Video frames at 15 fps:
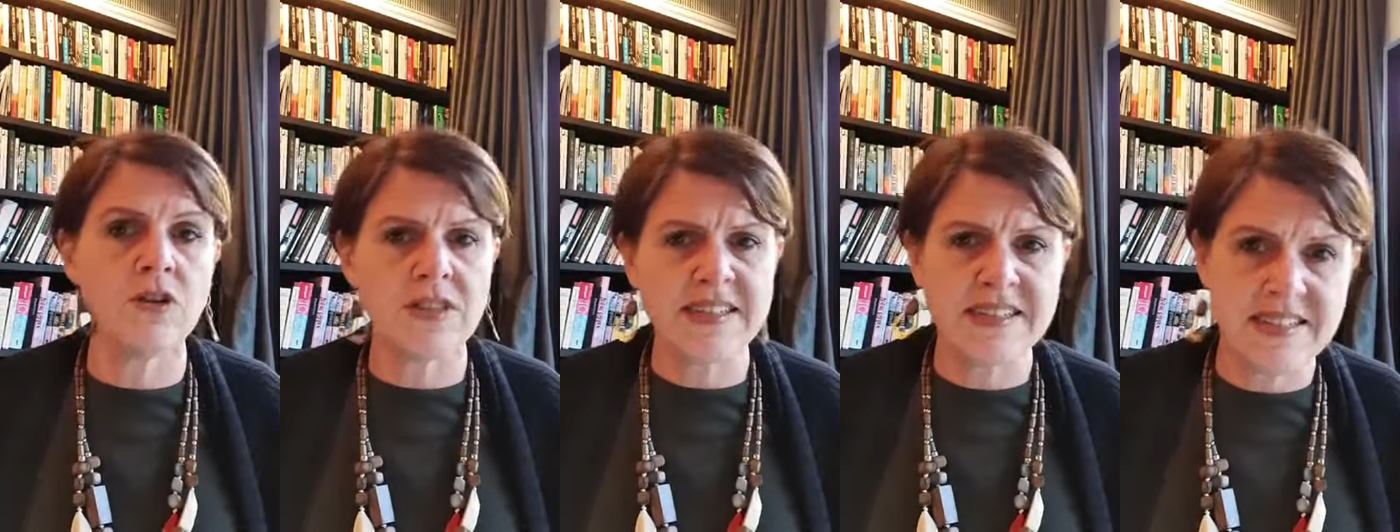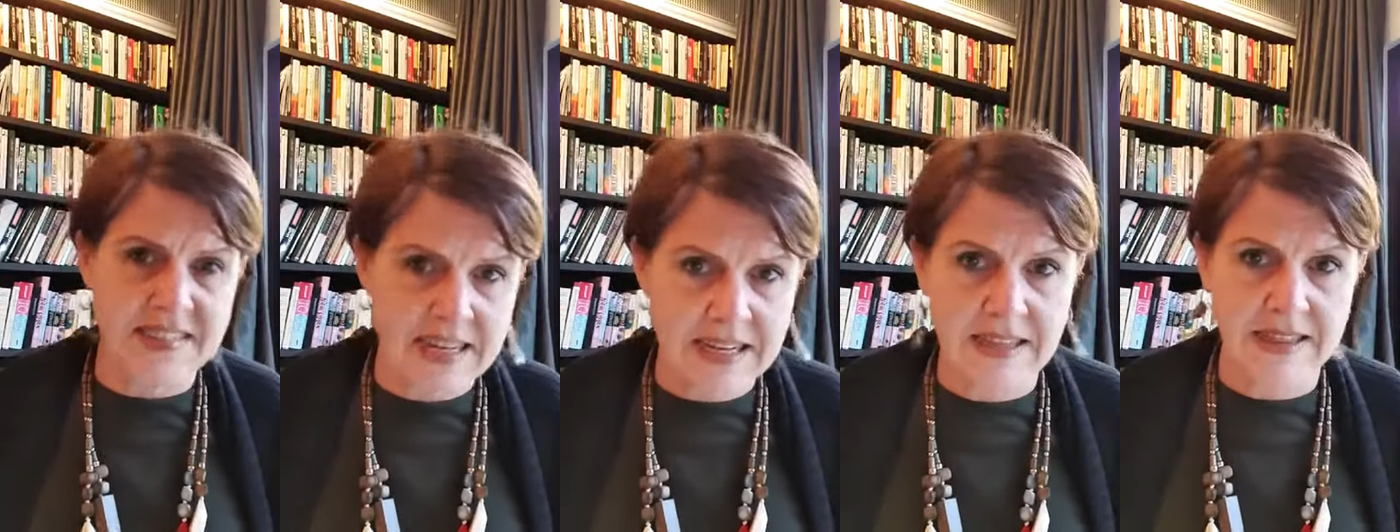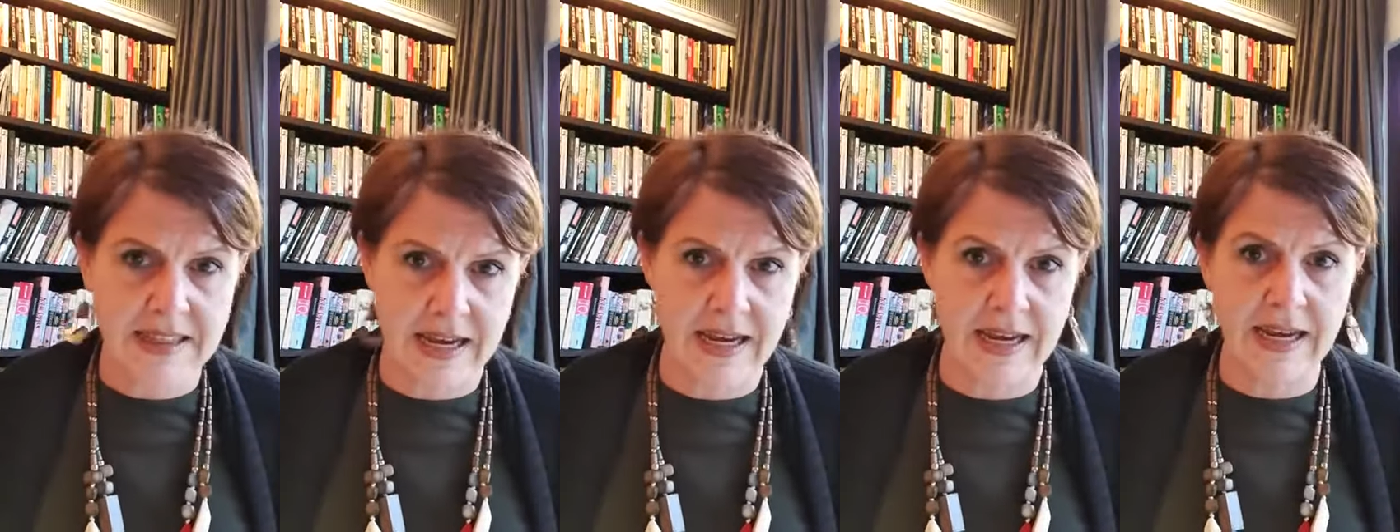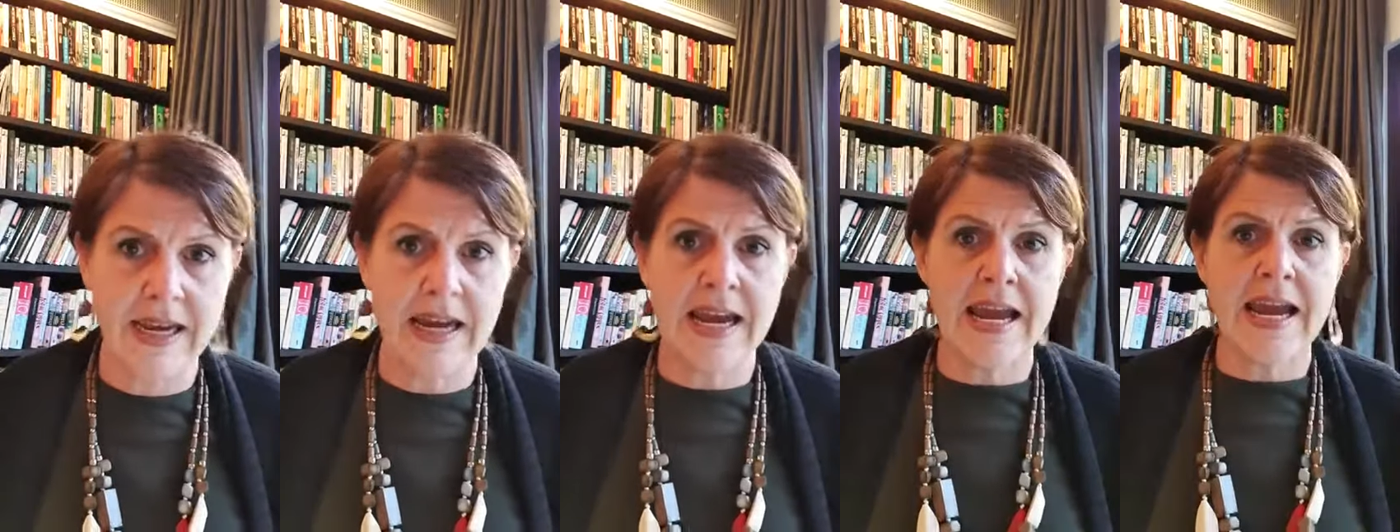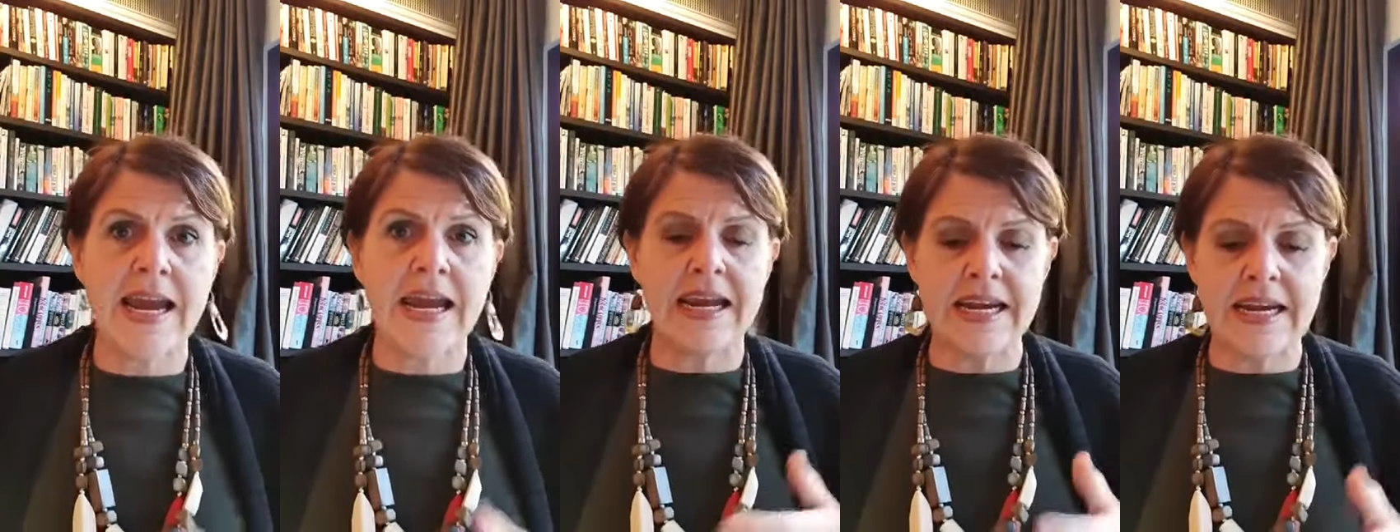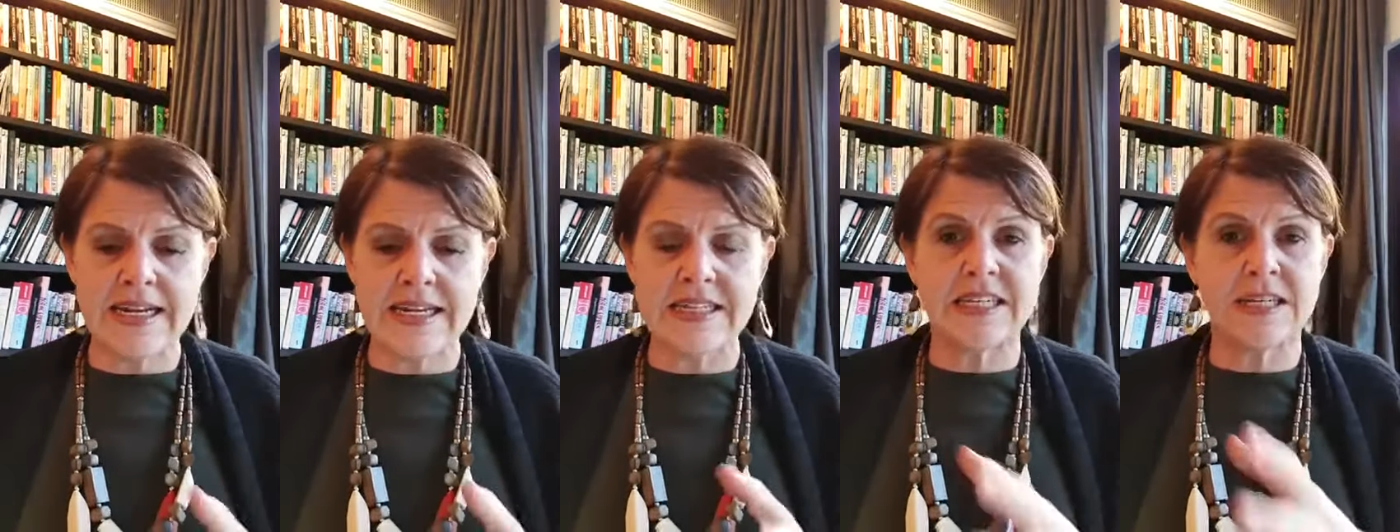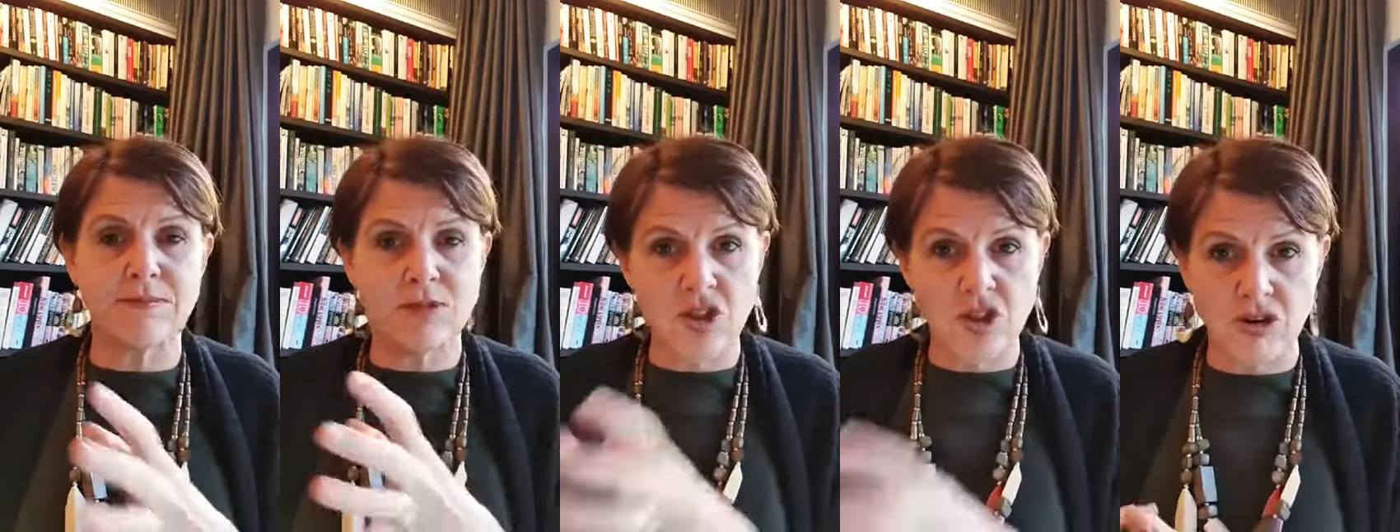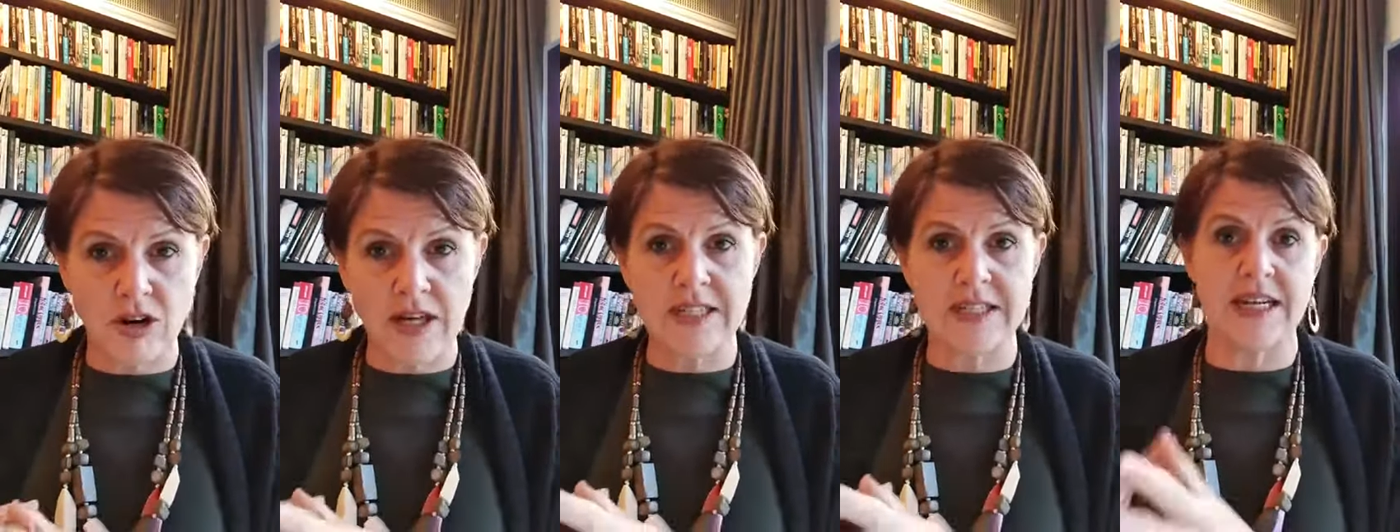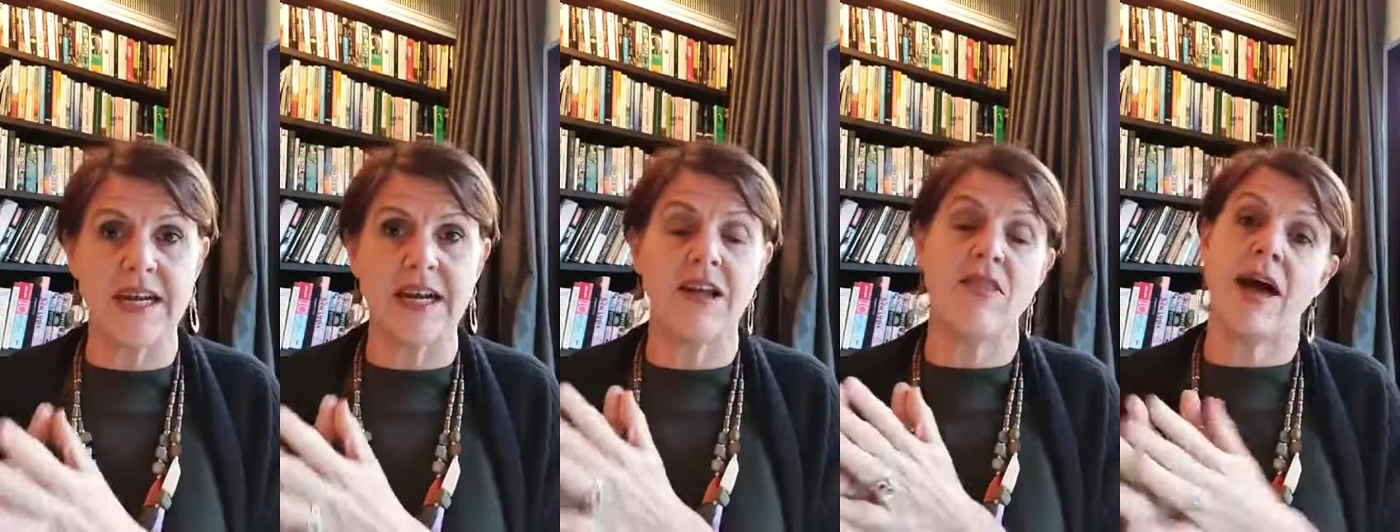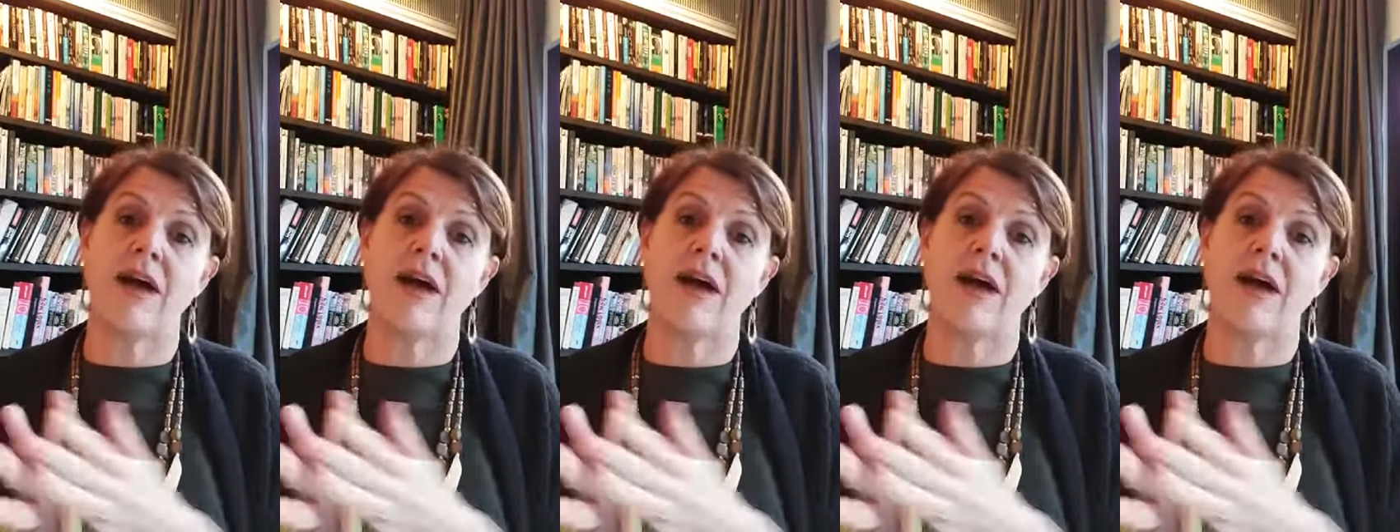the sink there, it is obstructing that